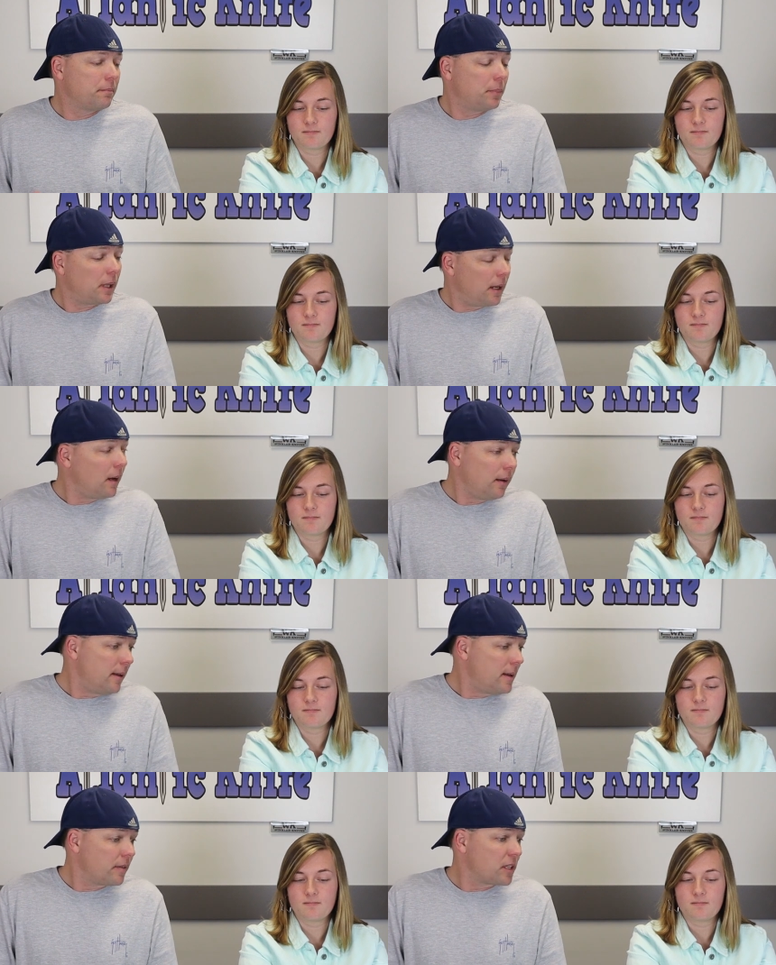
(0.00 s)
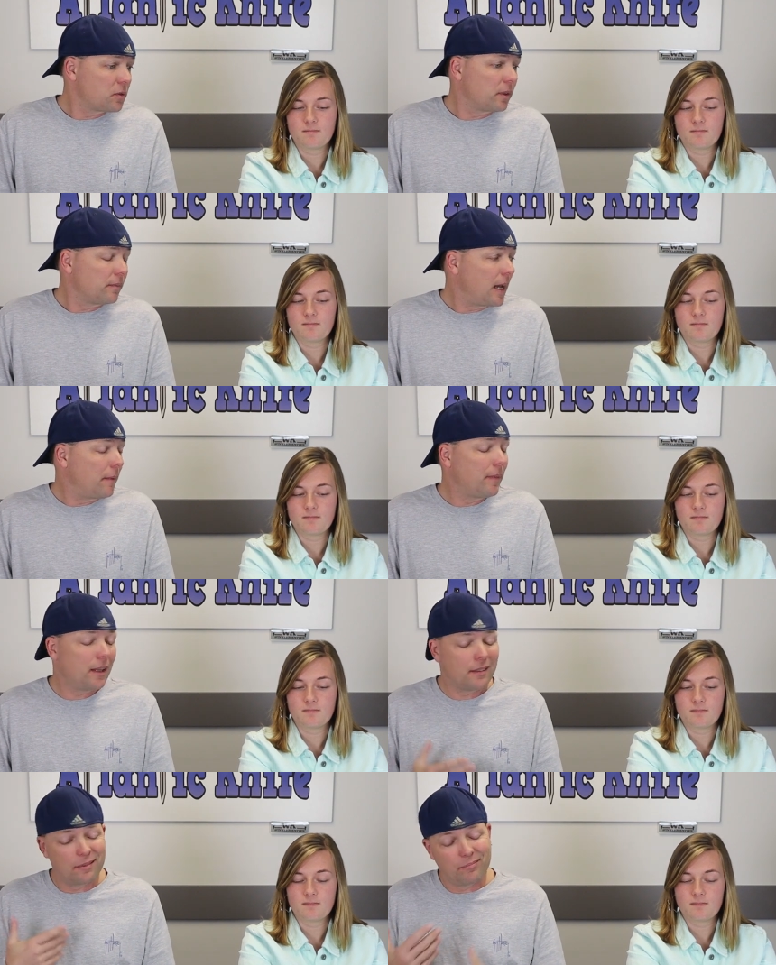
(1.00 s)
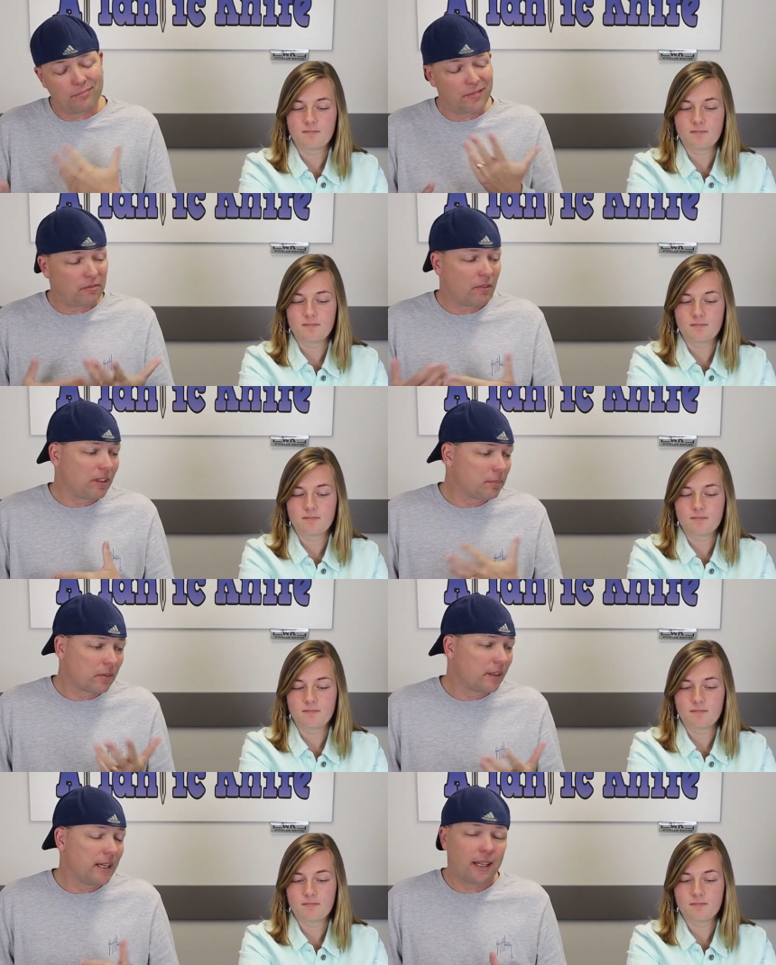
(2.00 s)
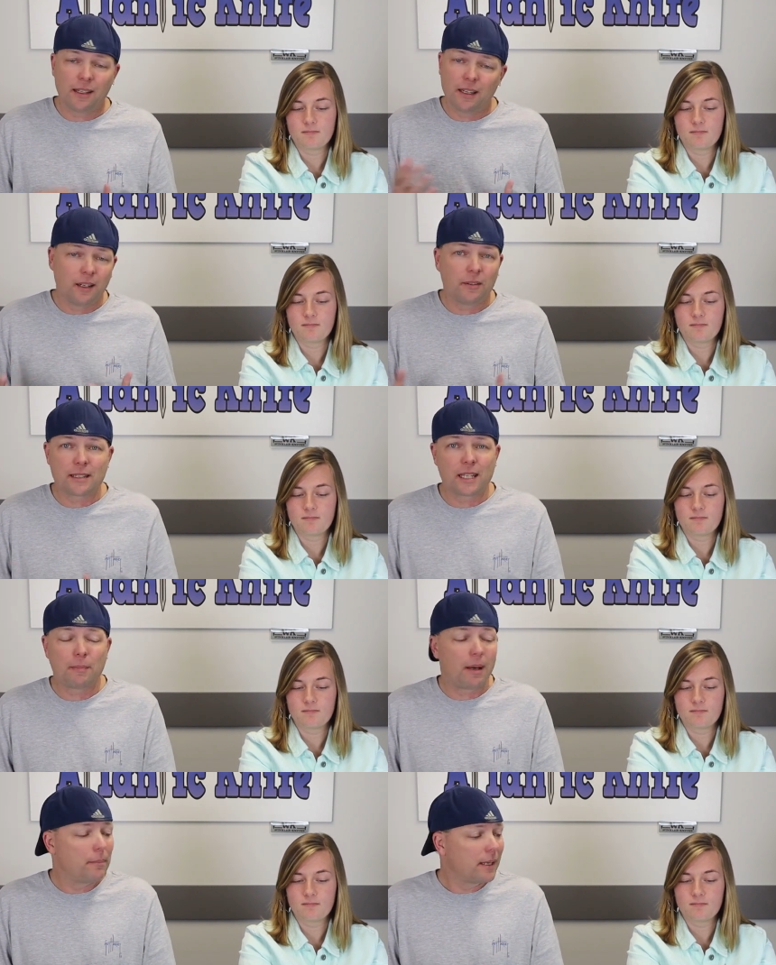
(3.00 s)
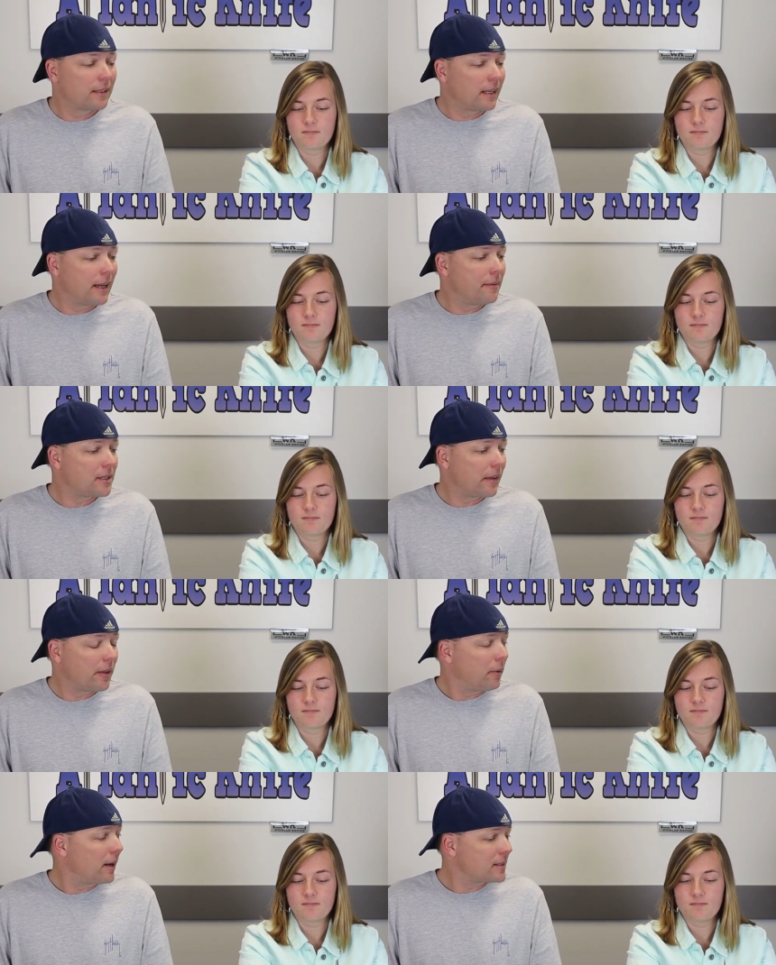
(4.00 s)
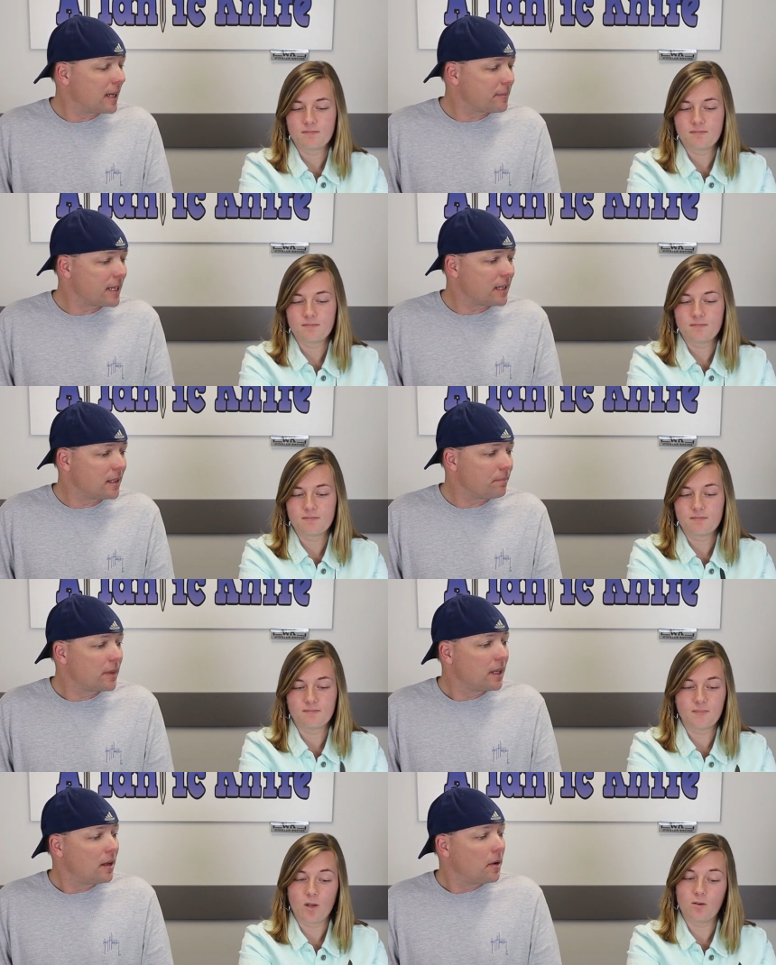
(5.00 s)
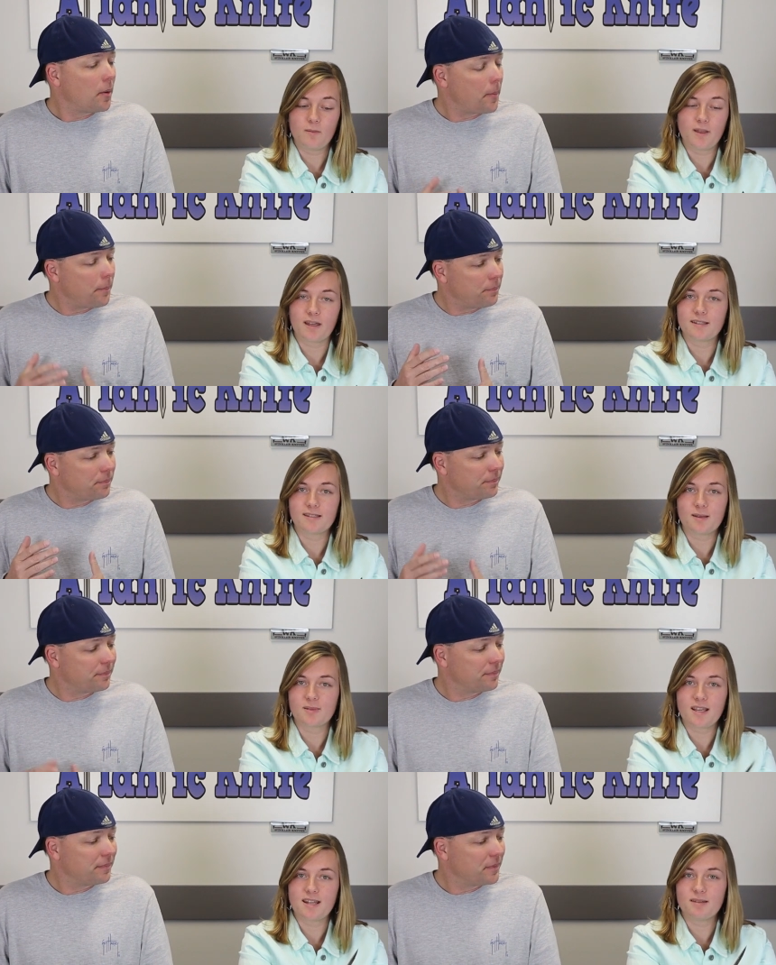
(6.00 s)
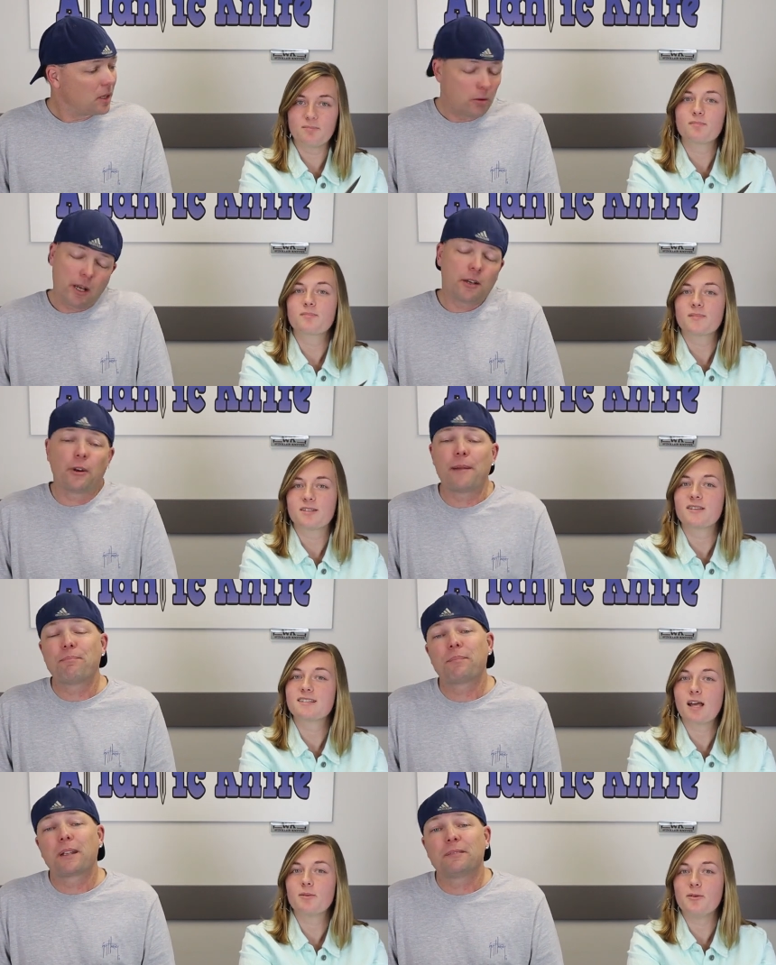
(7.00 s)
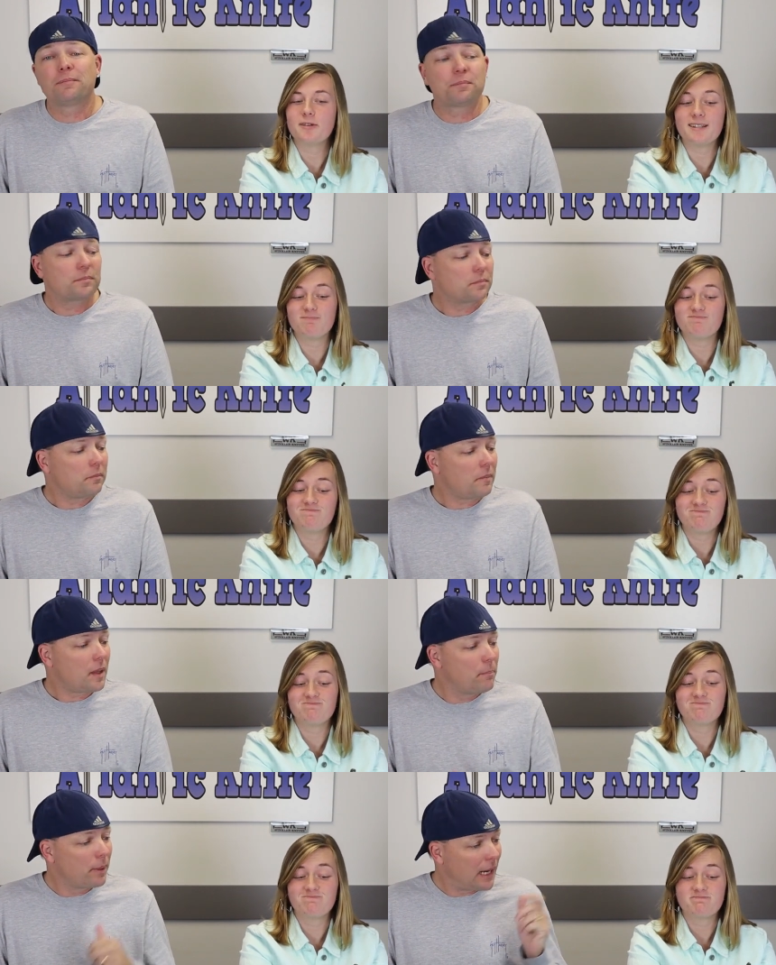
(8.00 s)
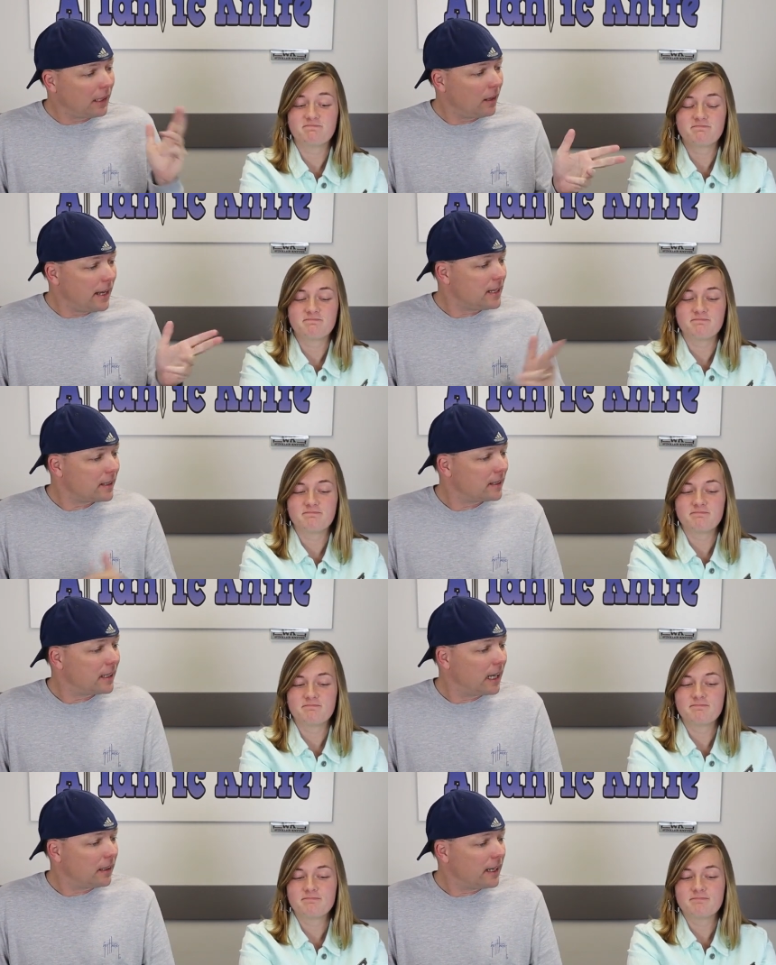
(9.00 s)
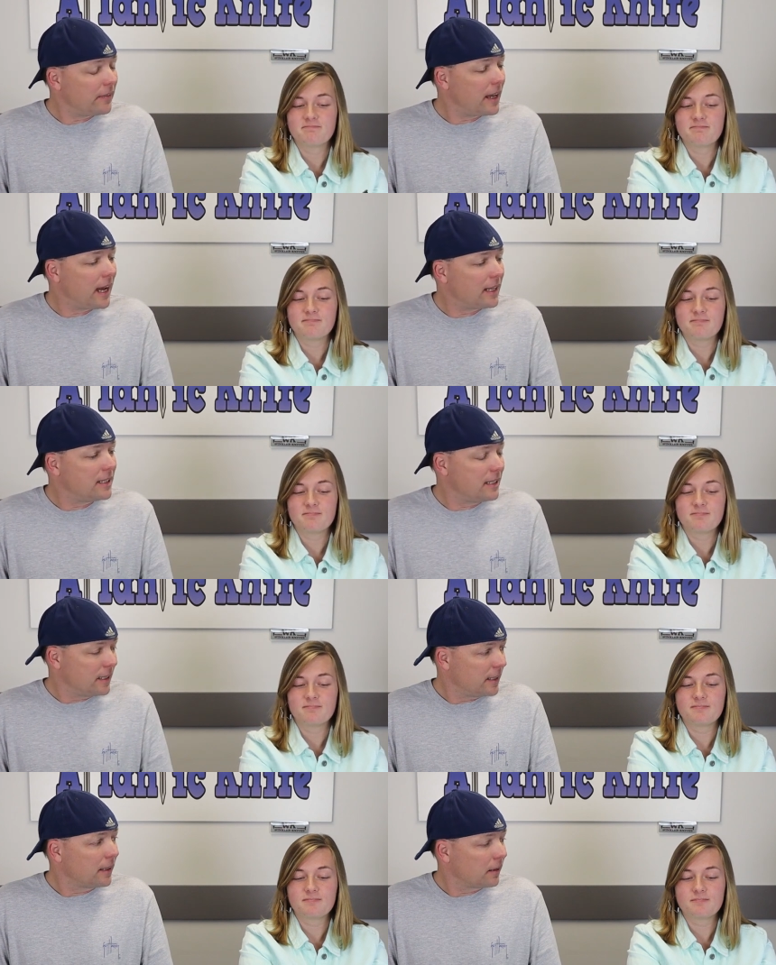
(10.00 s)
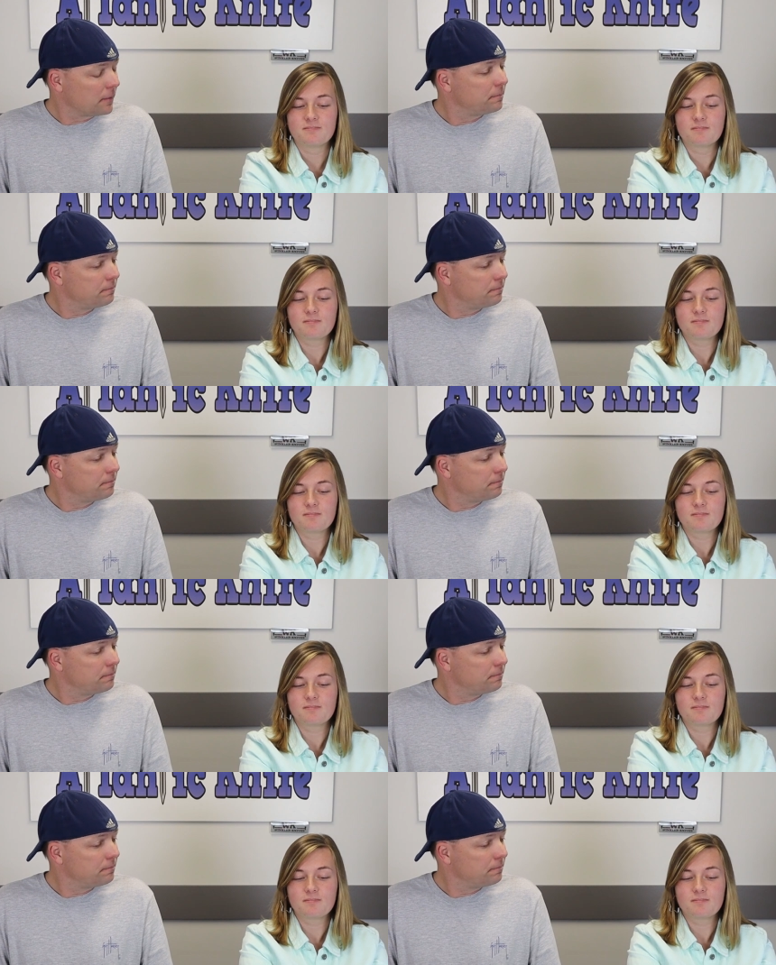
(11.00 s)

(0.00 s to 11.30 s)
Speaker 1: but I kind of like this one. I'm not the front flipper thing, you know, we didn't say it about a million times. I think we ought to stop saying it.
Speaker 2: Oh, I'm not going to stop saying it.
Speaker 1: Okay, great. Until we stop doing it. But I like, I like the idea here.